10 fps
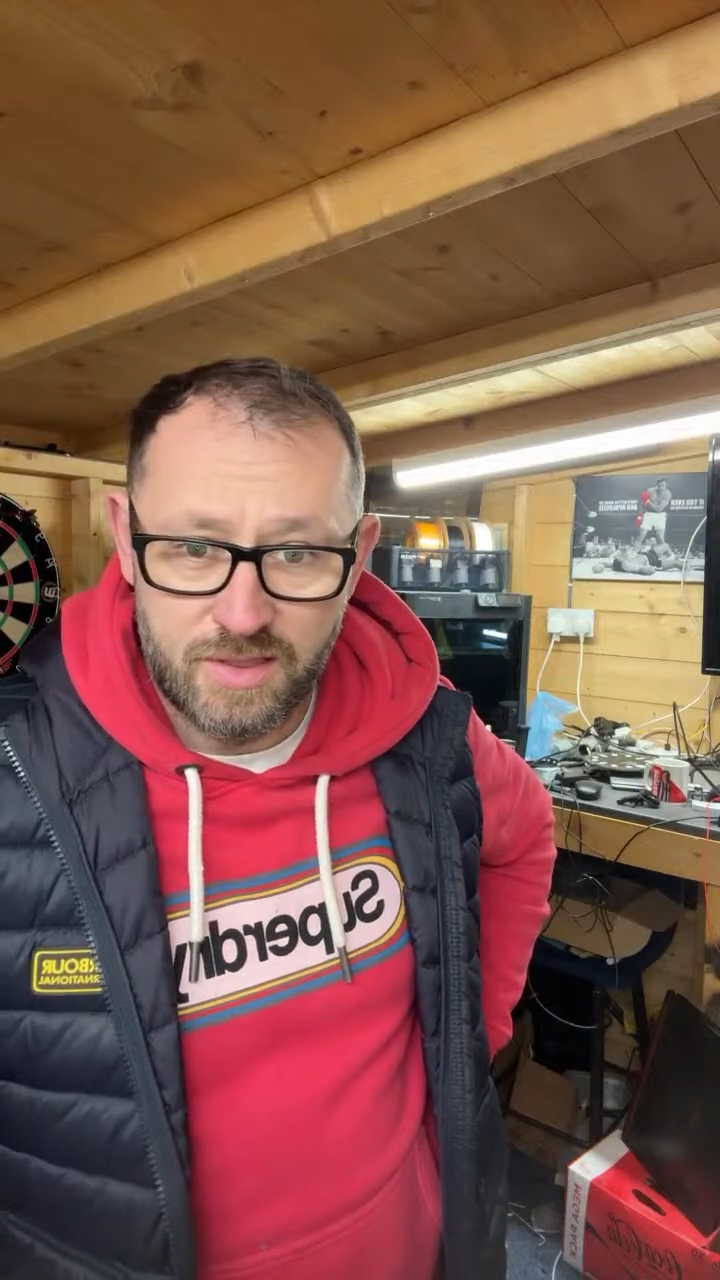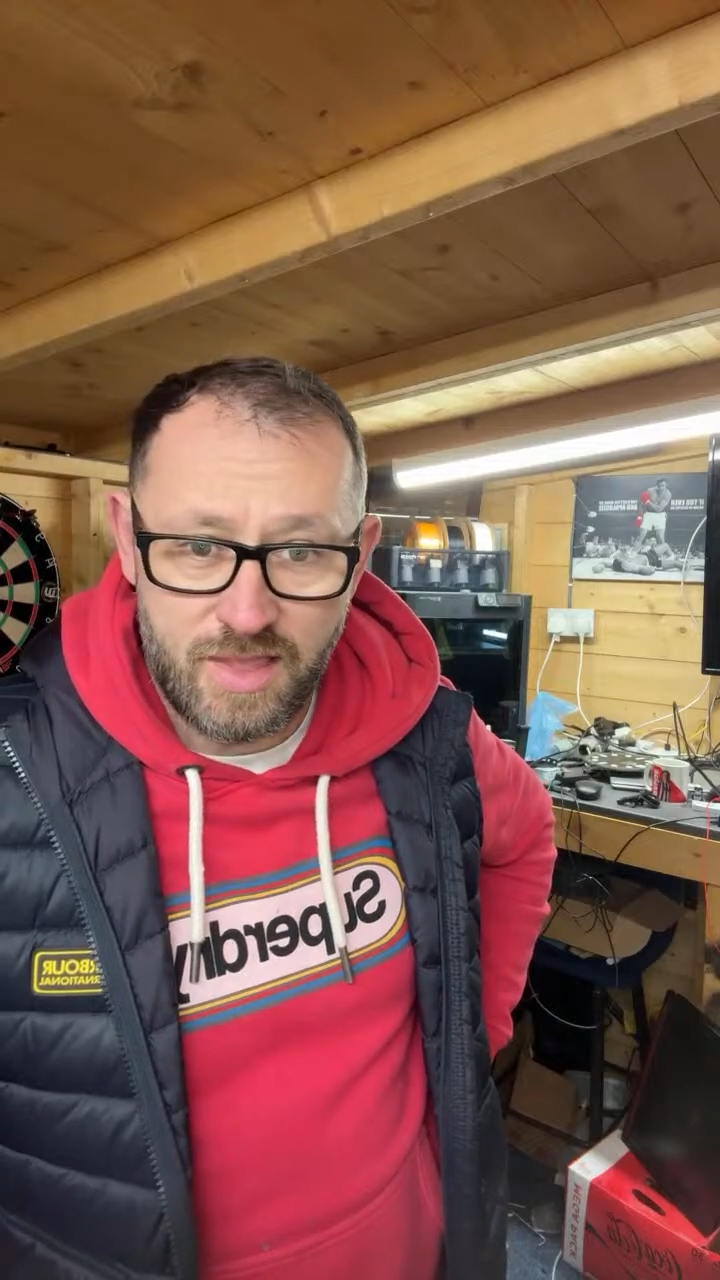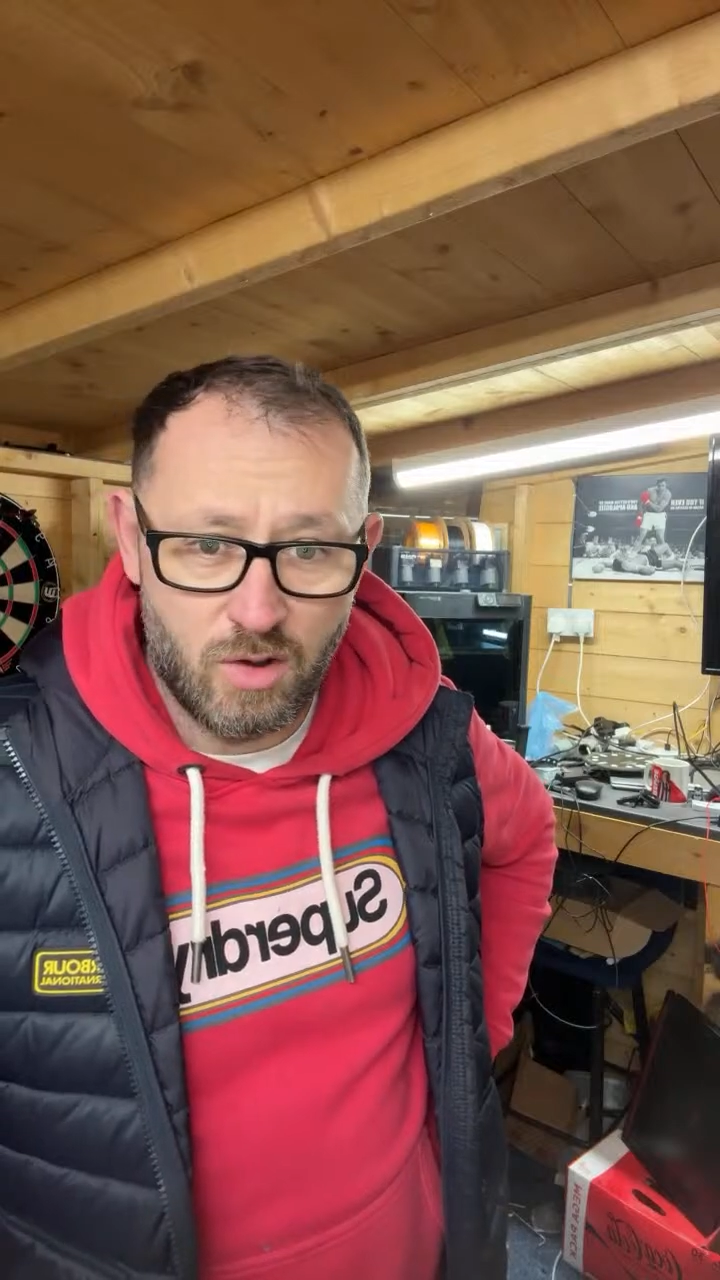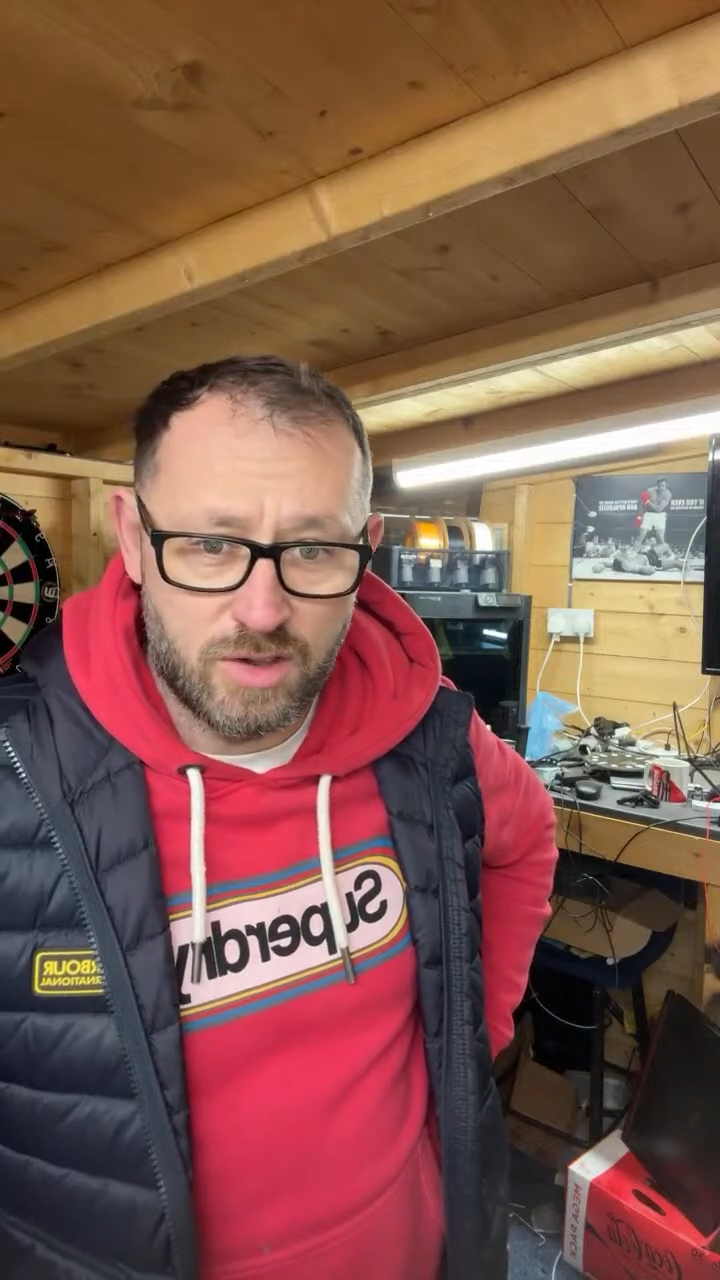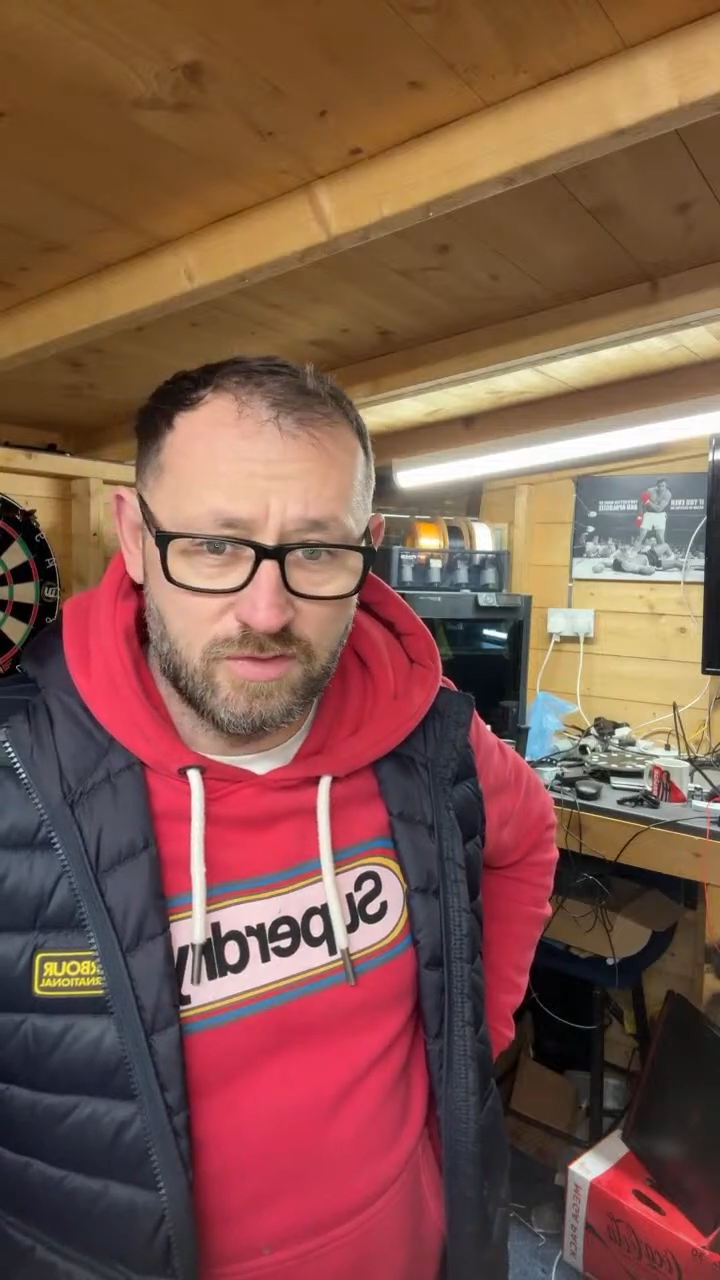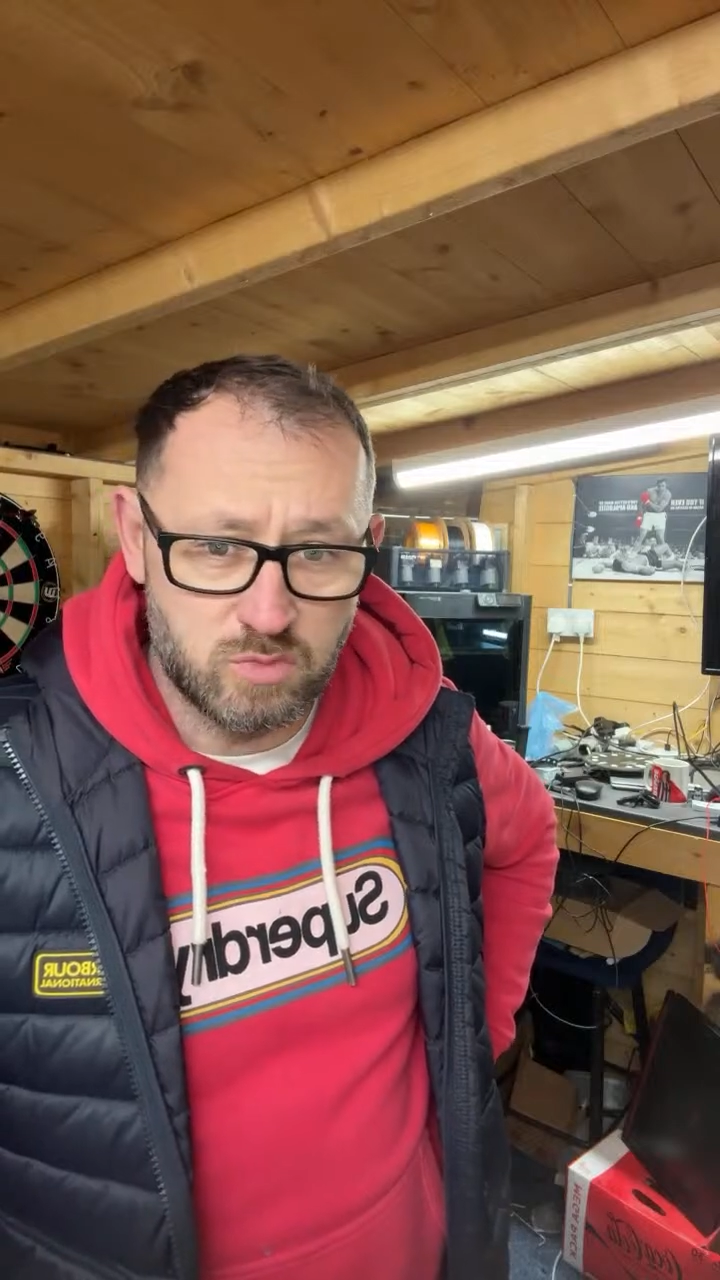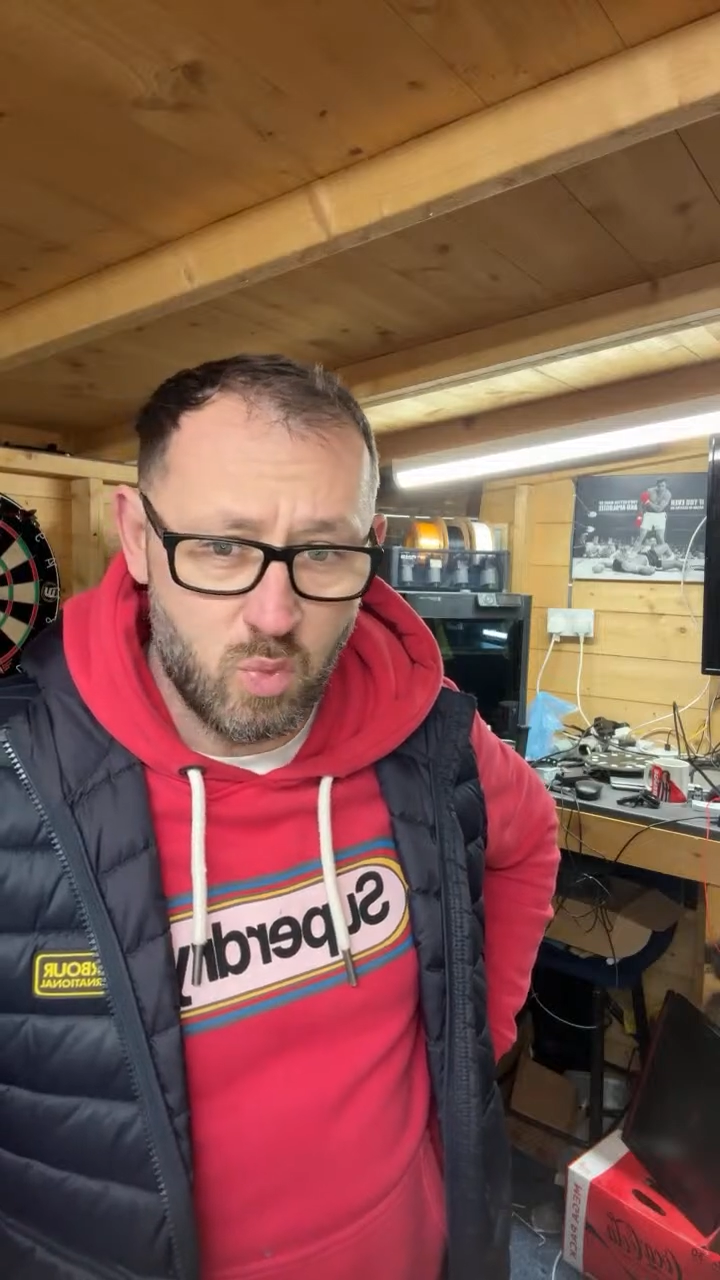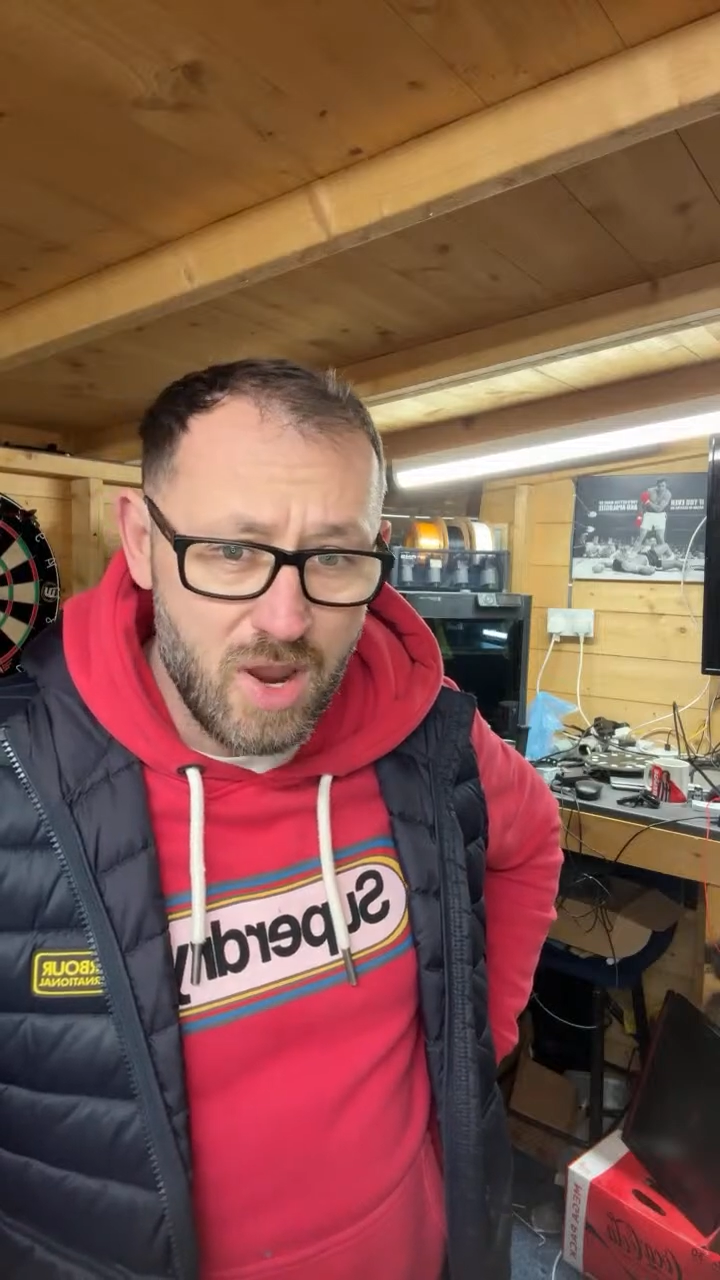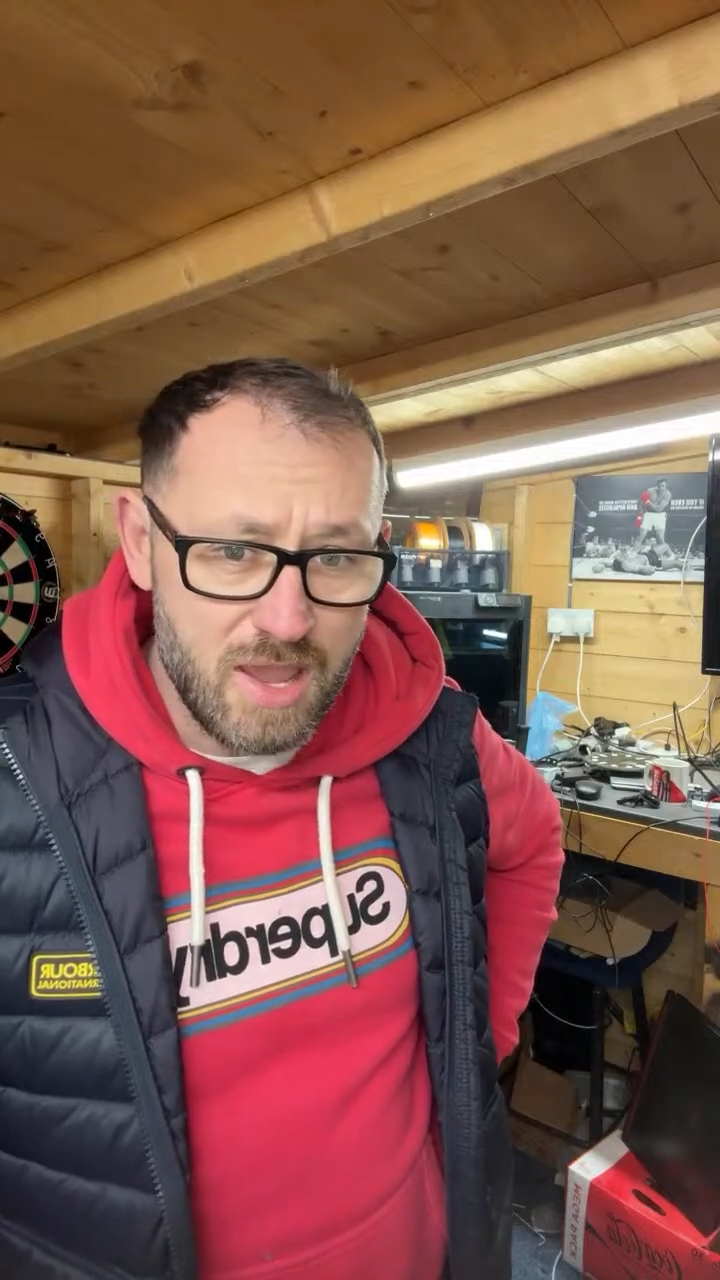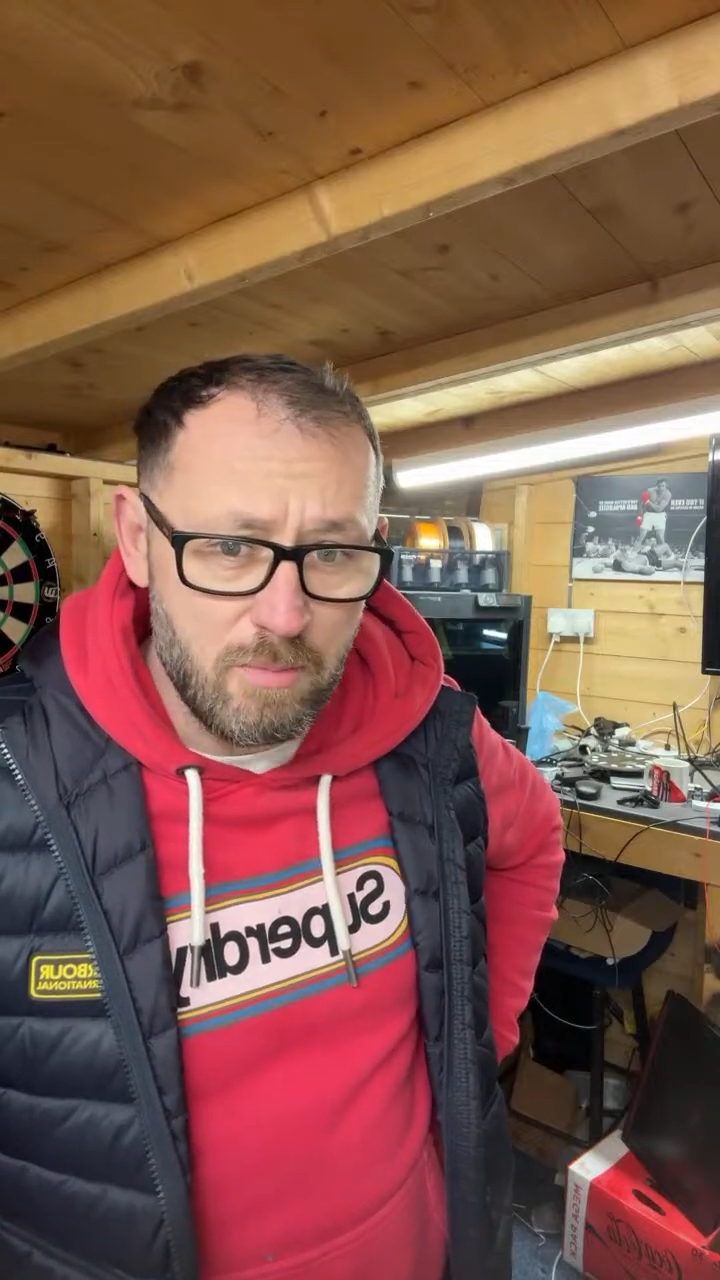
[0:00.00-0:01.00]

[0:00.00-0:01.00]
that'll give us way